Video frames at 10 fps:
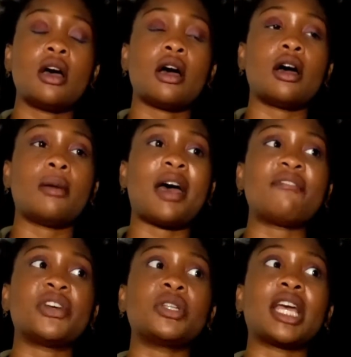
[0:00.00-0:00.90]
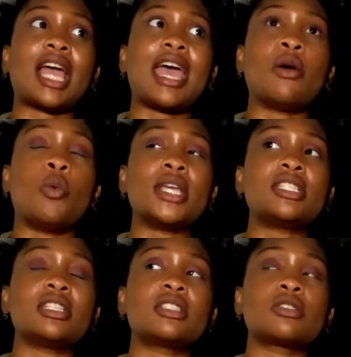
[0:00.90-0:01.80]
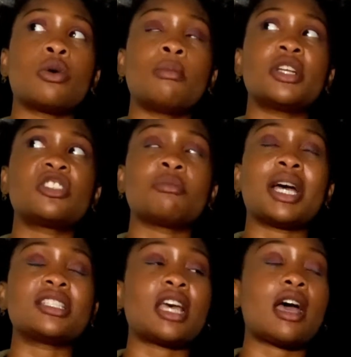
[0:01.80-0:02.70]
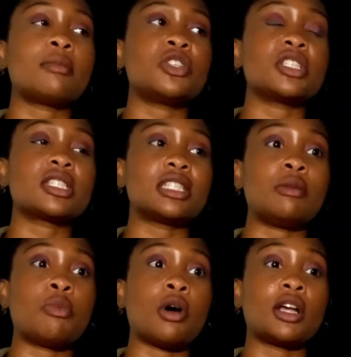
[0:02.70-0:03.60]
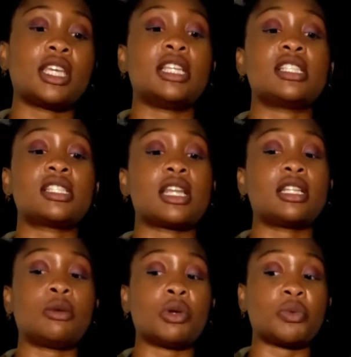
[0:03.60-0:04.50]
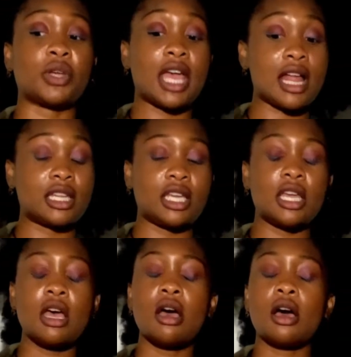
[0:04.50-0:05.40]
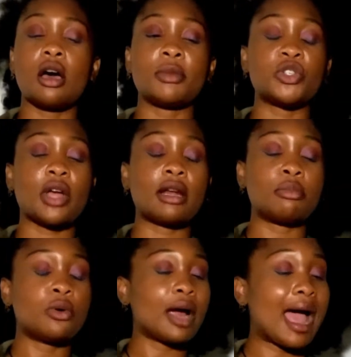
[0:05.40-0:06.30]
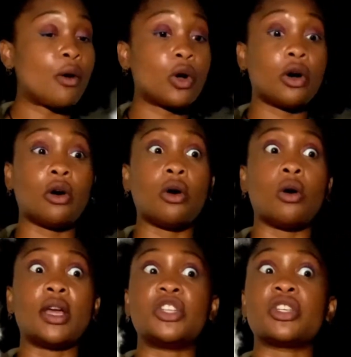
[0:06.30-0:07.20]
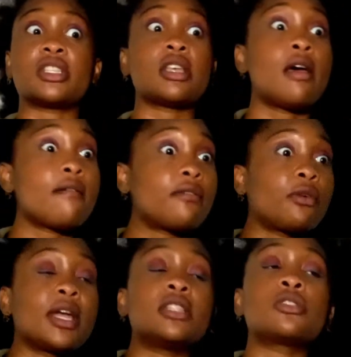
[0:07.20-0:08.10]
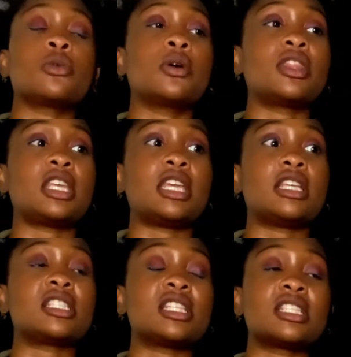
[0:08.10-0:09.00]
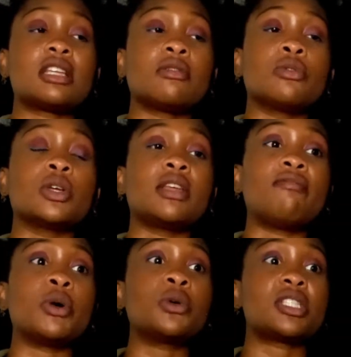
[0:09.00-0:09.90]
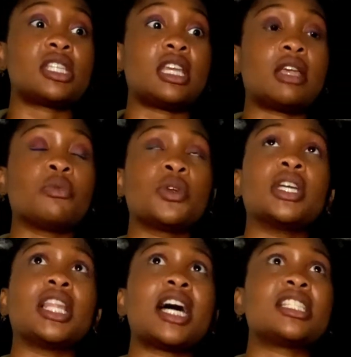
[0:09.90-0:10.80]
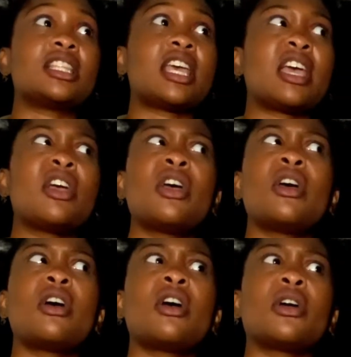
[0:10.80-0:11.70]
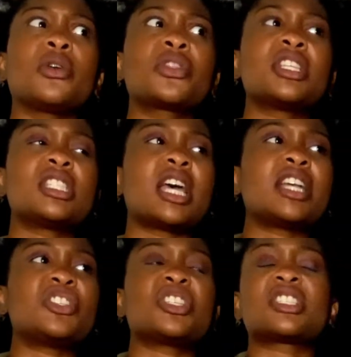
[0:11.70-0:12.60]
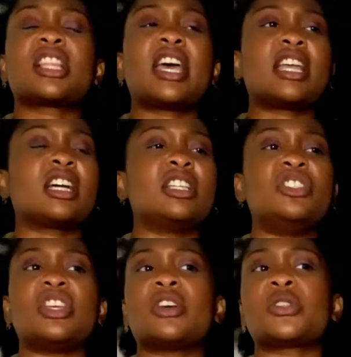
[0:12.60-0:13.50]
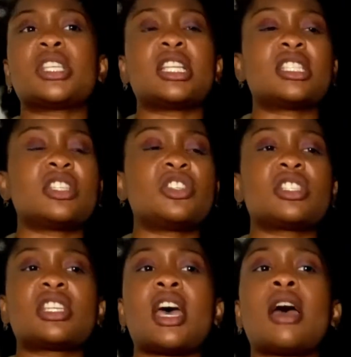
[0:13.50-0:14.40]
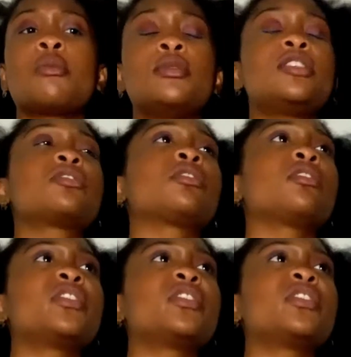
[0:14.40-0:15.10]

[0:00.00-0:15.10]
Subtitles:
I felt like I had wasted so much of my time just sleepwalking and settling with reality, and trying to pour alcohol and just friends on things instead of really focusing and realizing that Earth is not just like a jail sentence and just time we serve